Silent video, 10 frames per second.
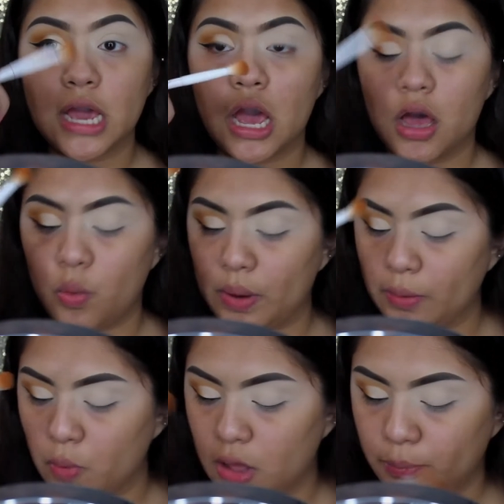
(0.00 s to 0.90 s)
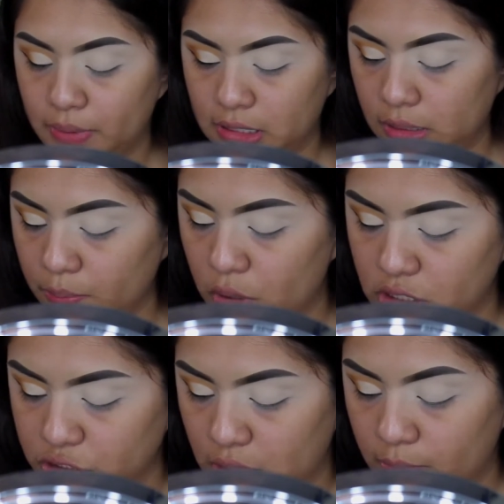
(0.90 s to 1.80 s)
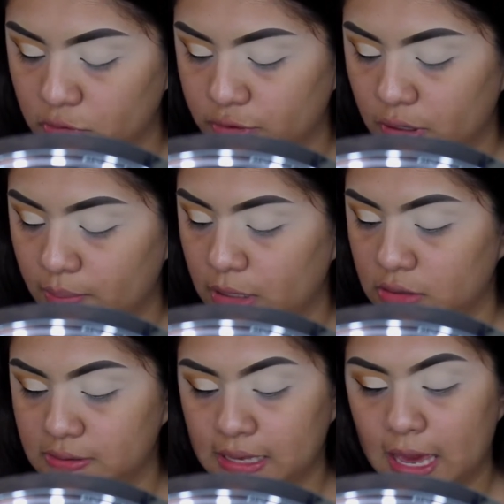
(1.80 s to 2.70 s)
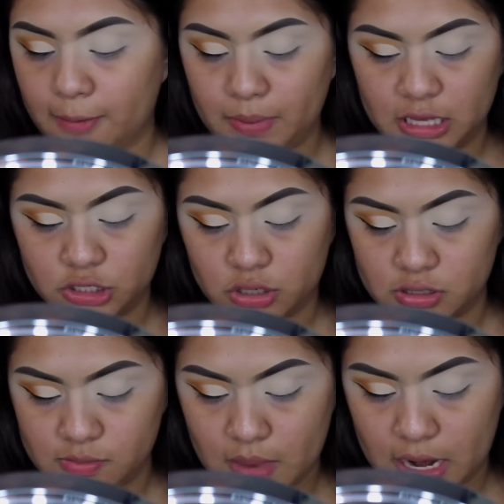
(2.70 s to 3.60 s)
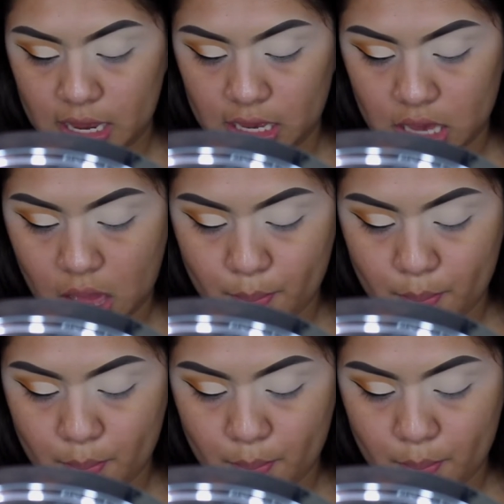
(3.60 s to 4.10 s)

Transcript: Wet n Wild blending brush, and I'm also going to be using a BH Cosmetic